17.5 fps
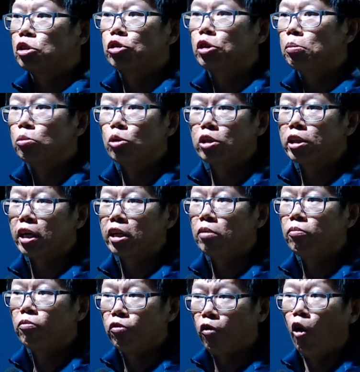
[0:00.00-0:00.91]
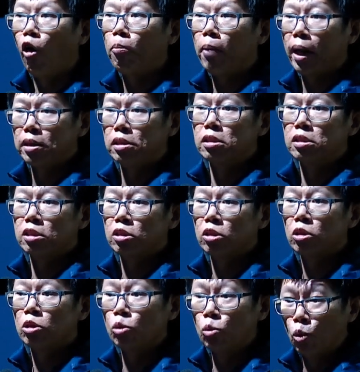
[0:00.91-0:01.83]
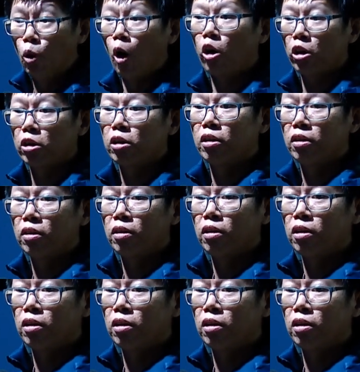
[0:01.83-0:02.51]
A trip would take him 4 months to walk.